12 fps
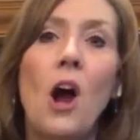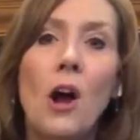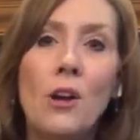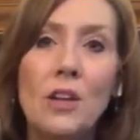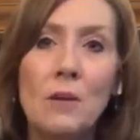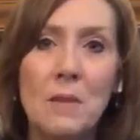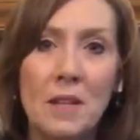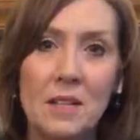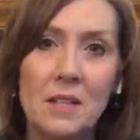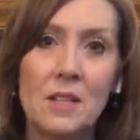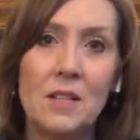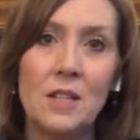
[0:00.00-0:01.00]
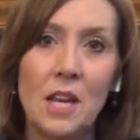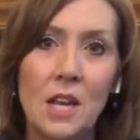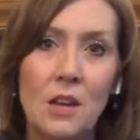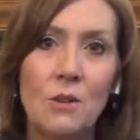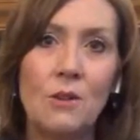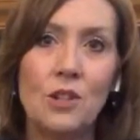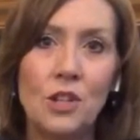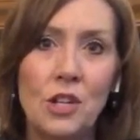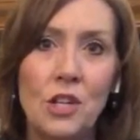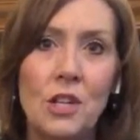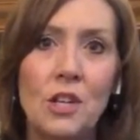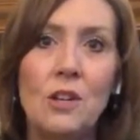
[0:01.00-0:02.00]
arguments does he or
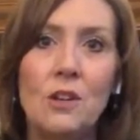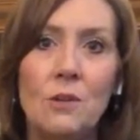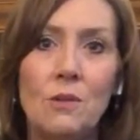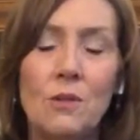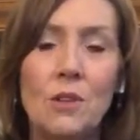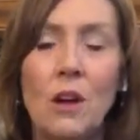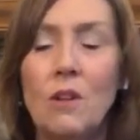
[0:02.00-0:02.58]
she use.